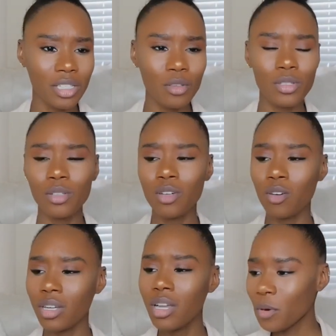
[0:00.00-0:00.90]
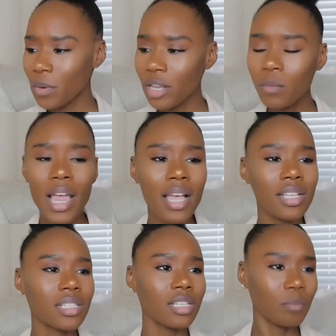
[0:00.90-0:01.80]
so you still go to parade
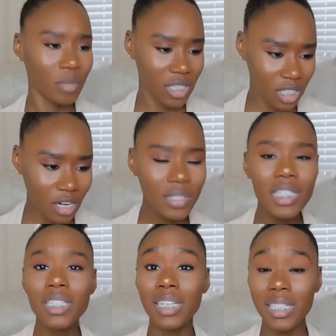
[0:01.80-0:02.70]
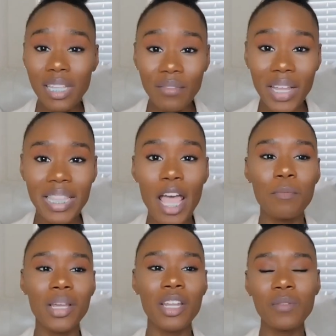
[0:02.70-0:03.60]
rest and position of attention and stuff like
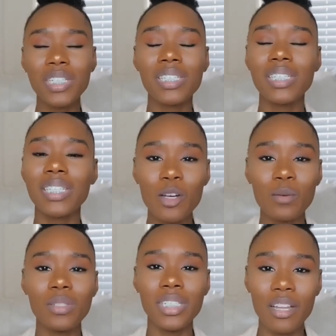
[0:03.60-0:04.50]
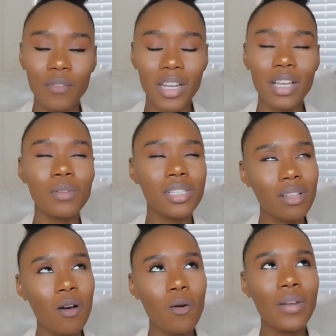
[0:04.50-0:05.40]
that, but it was still different. It was
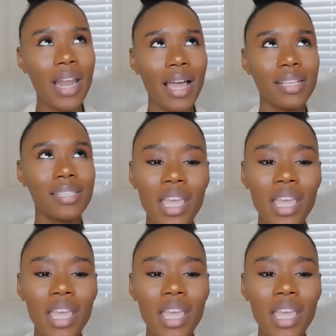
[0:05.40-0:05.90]
so nice.